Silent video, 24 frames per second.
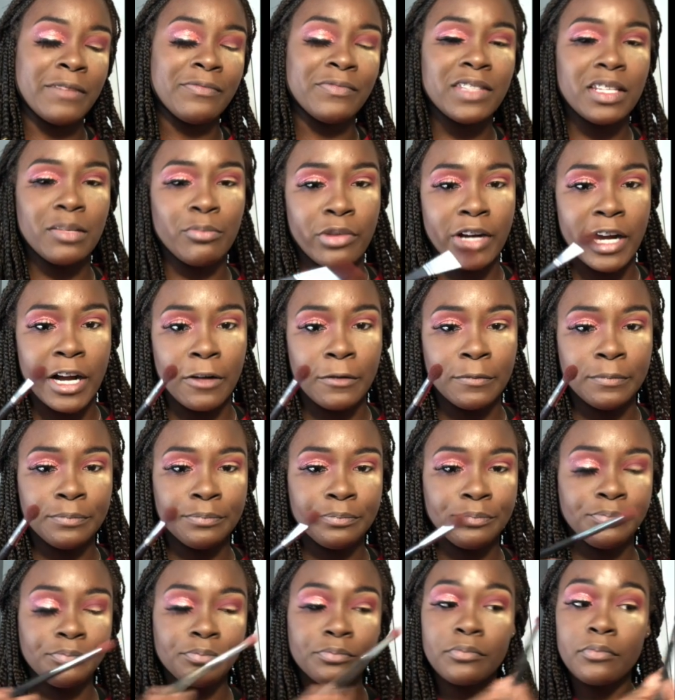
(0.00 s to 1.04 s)
It's a brown.
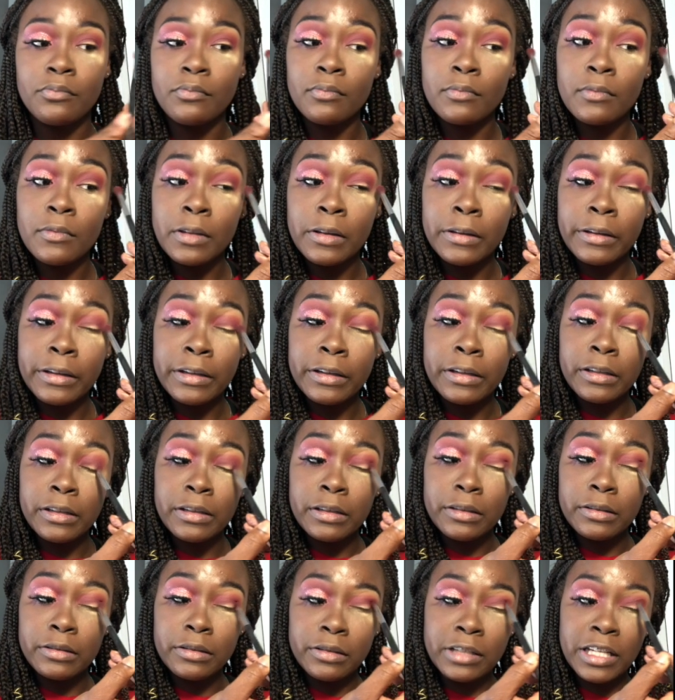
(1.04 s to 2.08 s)

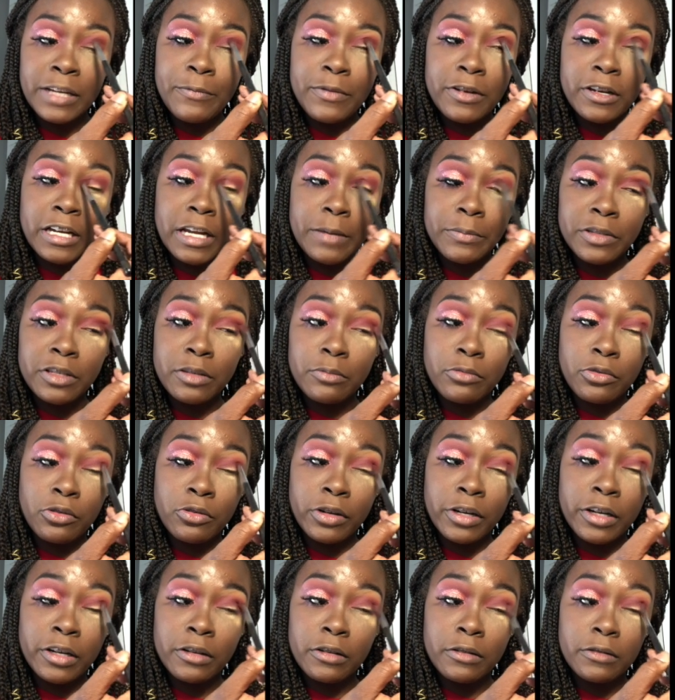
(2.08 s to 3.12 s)
Deepen it up some
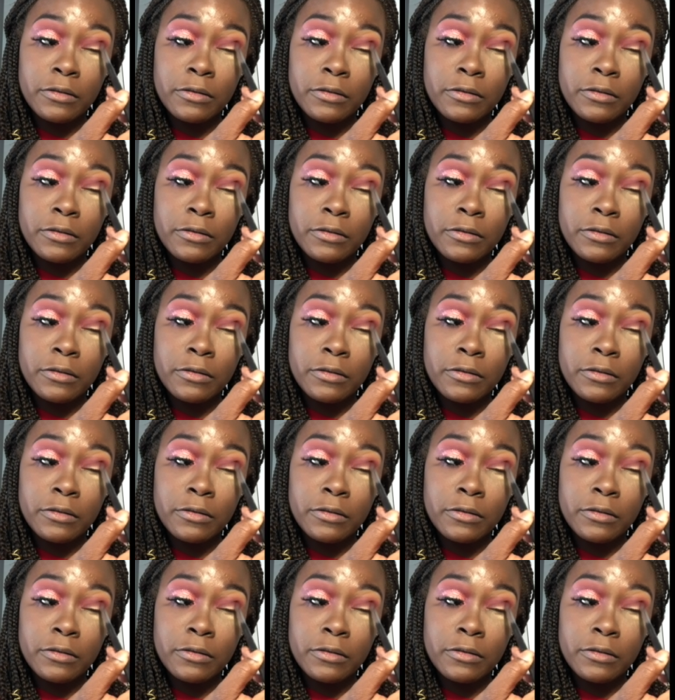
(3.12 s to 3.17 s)
more.